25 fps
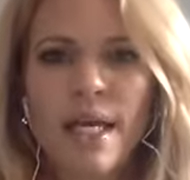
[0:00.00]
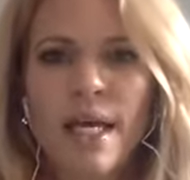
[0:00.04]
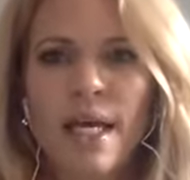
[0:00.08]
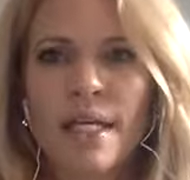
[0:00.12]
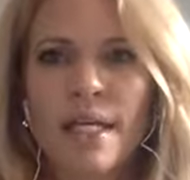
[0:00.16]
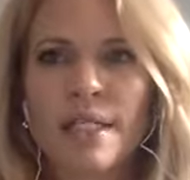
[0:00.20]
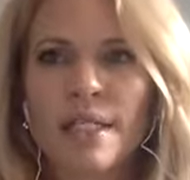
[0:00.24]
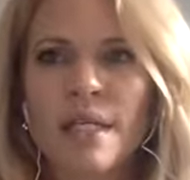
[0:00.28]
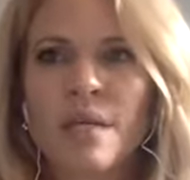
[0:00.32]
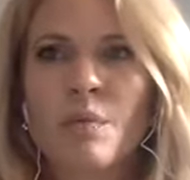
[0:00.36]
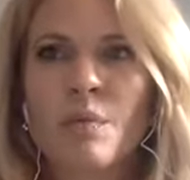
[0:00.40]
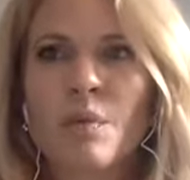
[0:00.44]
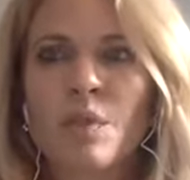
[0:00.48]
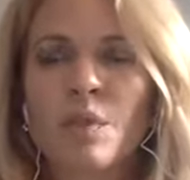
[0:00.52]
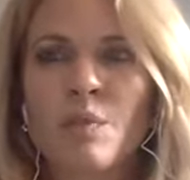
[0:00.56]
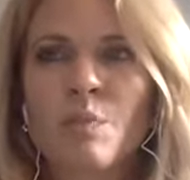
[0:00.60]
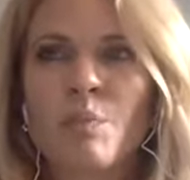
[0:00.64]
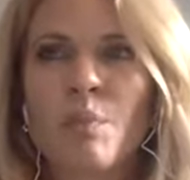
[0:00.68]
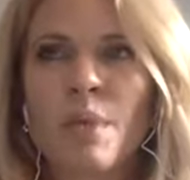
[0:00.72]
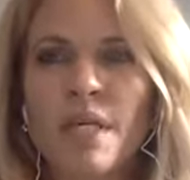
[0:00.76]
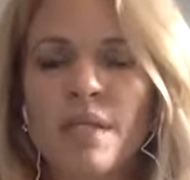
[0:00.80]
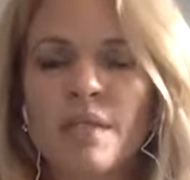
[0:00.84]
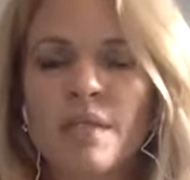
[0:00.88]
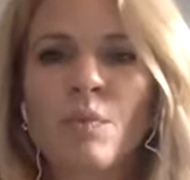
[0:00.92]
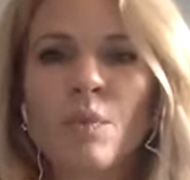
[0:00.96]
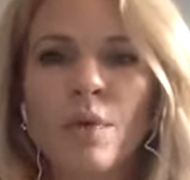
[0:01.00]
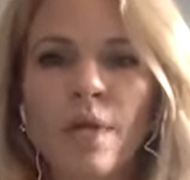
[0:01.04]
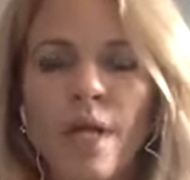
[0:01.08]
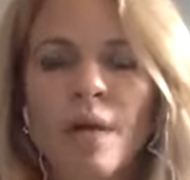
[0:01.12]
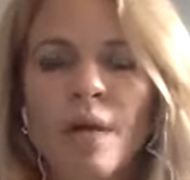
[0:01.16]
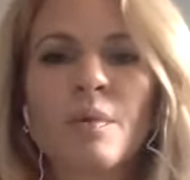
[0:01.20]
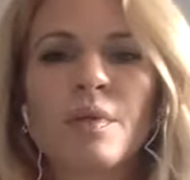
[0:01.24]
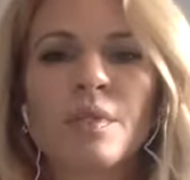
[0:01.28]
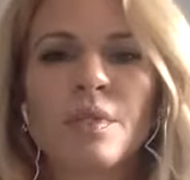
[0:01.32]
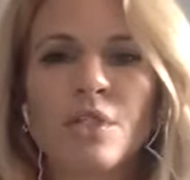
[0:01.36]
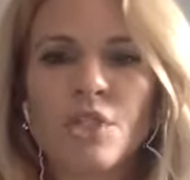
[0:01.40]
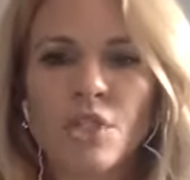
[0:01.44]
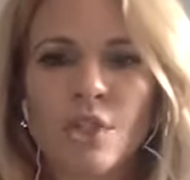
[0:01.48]
And it was based, when I
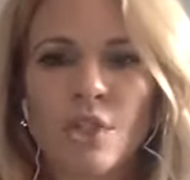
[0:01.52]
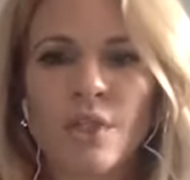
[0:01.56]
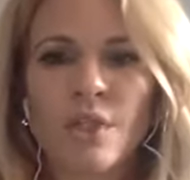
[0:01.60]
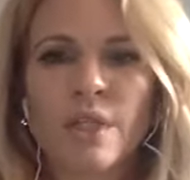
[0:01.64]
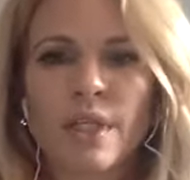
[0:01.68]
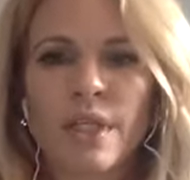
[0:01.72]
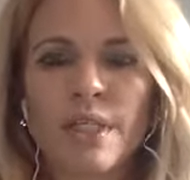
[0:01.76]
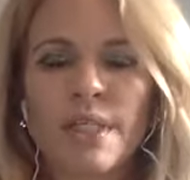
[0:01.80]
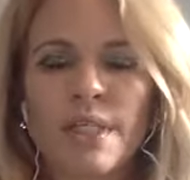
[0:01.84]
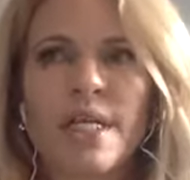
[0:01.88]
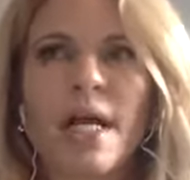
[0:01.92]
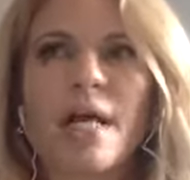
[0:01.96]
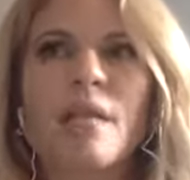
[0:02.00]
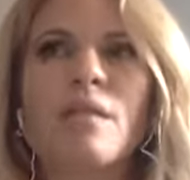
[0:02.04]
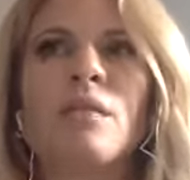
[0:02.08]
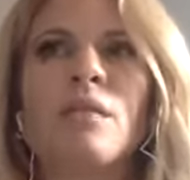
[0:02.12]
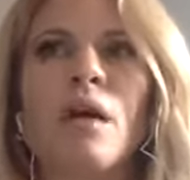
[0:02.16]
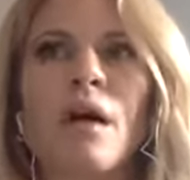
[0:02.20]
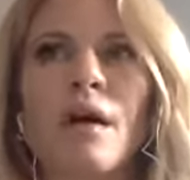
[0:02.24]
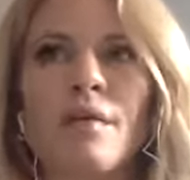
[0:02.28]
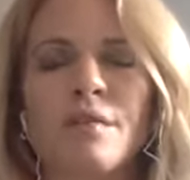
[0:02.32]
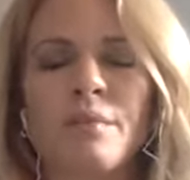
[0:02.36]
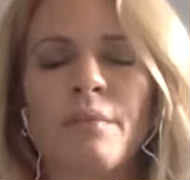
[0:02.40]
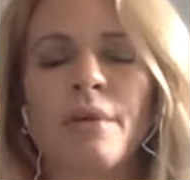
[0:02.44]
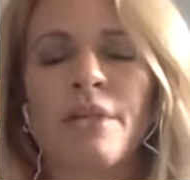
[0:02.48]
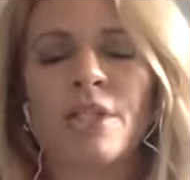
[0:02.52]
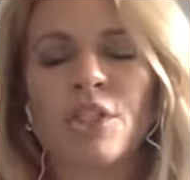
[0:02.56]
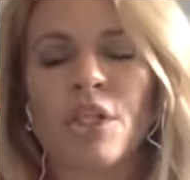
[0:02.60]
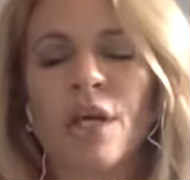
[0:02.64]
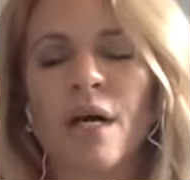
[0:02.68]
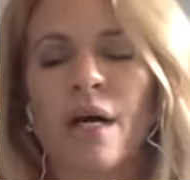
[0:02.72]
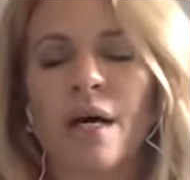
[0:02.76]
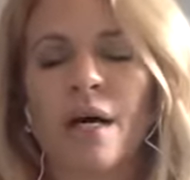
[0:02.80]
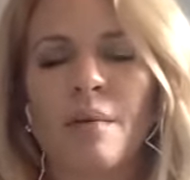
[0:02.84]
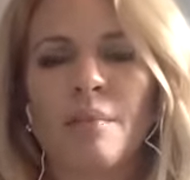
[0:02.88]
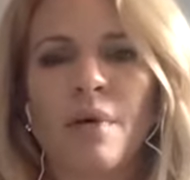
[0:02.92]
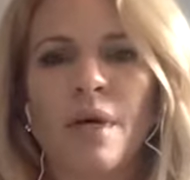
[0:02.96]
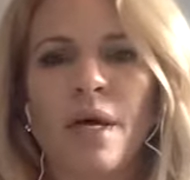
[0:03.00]
was a journalist, I loved my
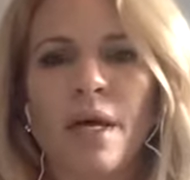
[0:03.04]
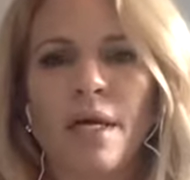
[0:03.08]
job.